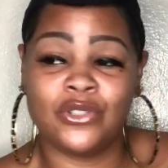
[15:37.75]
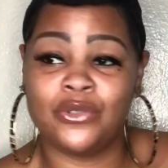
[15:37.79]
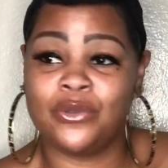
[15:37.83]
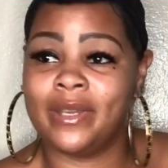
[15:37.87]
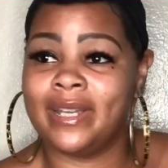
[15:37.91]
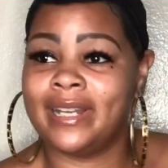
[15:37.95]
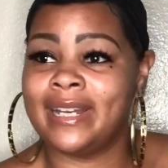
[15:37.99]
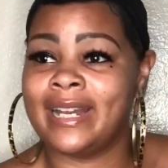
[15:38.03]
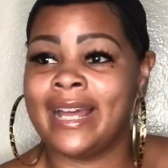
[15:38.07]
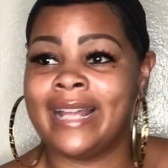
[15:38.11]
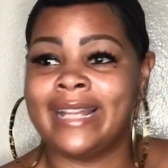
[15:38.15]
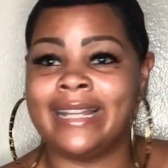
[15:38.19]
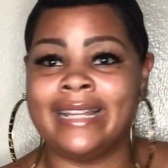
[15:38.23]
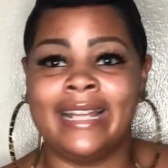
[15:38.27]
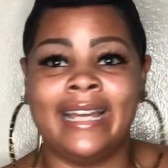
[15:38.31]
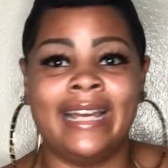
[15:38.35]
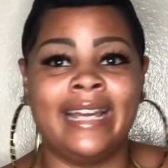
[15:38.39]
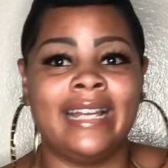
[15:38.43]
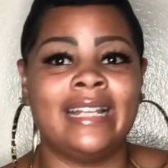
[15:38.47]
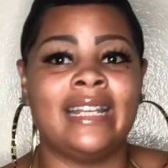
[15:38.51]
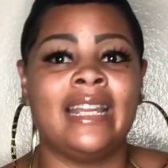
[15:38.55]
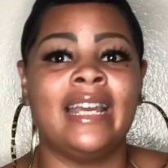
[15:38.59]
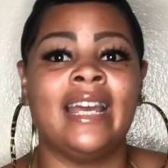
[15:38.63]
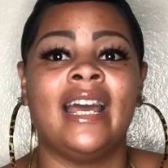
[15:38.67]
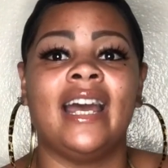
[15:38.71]
You cannot
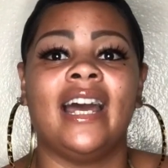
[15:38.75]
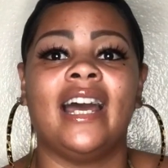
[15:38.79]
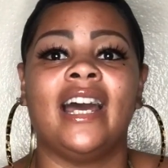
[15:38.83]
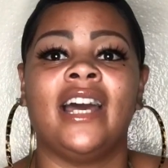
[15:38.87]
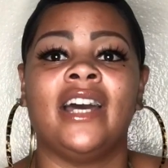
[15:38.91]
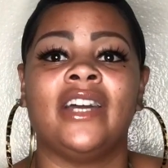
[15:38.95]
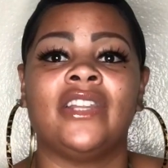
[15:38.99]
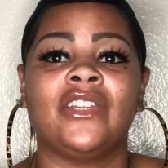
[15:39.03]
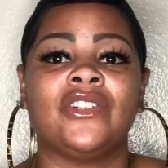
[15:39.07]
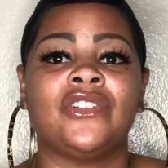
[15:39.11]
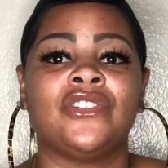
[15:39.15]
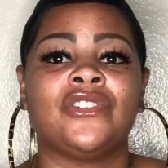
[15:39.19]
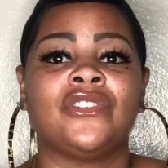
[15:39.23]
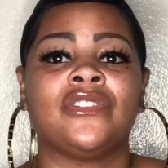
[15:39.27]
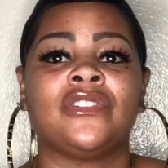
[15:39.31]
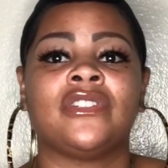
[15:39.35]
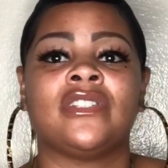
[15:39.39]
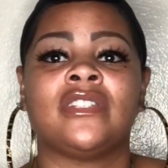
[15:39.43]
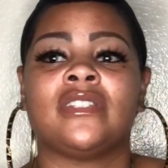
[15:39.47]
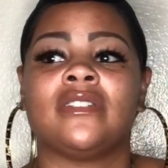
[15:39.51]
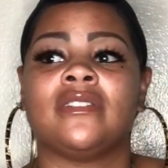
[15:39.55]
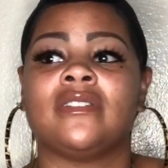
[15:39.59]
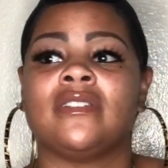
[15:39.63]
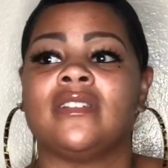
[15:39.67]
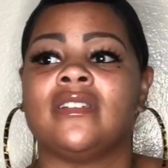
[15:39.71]
let others'